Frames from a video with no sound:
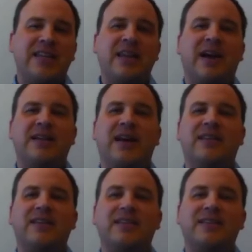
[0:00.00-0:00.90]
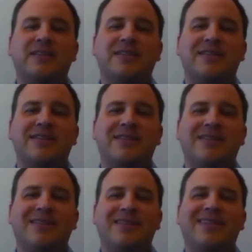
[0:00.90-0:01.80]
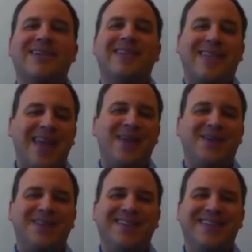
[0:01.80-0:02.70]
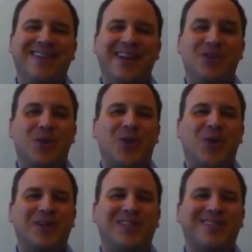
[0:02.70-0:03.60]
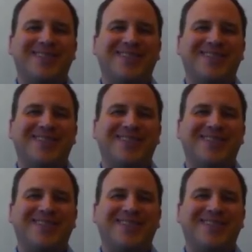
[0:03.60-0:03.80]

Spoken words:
to contact us. Thank you, and enjoy the course.